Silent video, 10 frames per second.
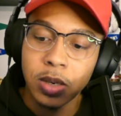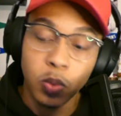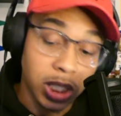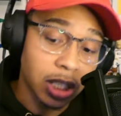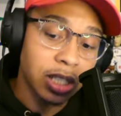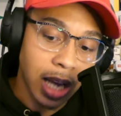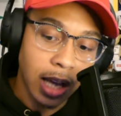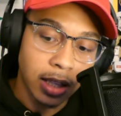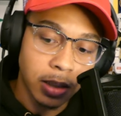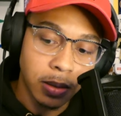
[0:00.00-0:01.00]
which is
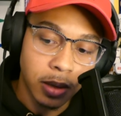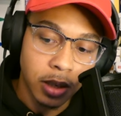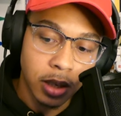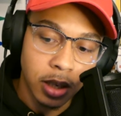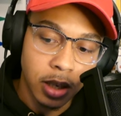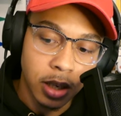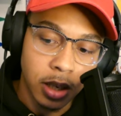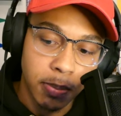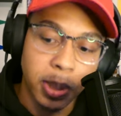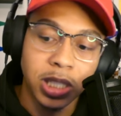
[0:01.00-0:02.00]
solid,
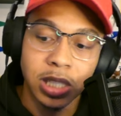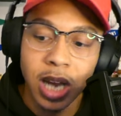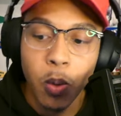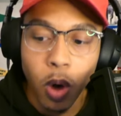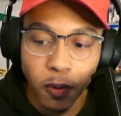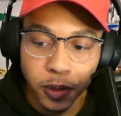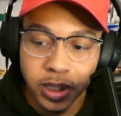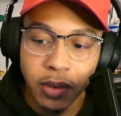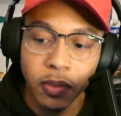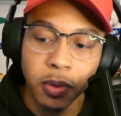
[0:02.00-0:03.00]
but she shot 1 for
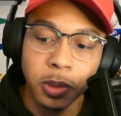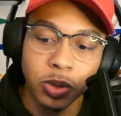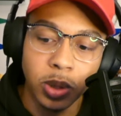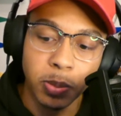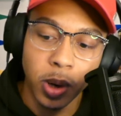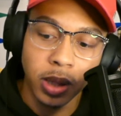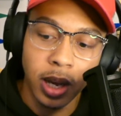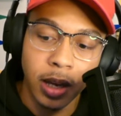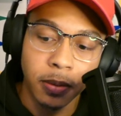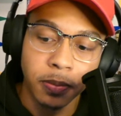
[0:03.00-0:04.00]
7 from the three-point
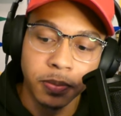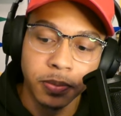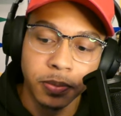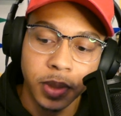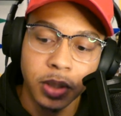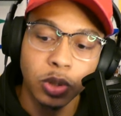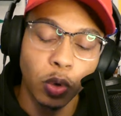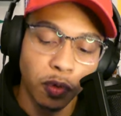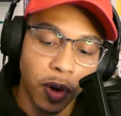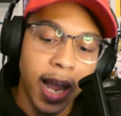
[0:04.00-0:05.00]
line,
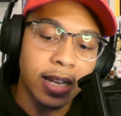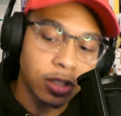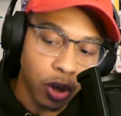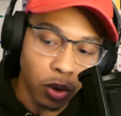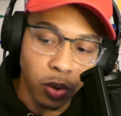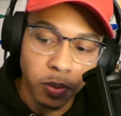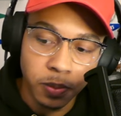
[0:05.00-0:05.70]
2 for 8 total.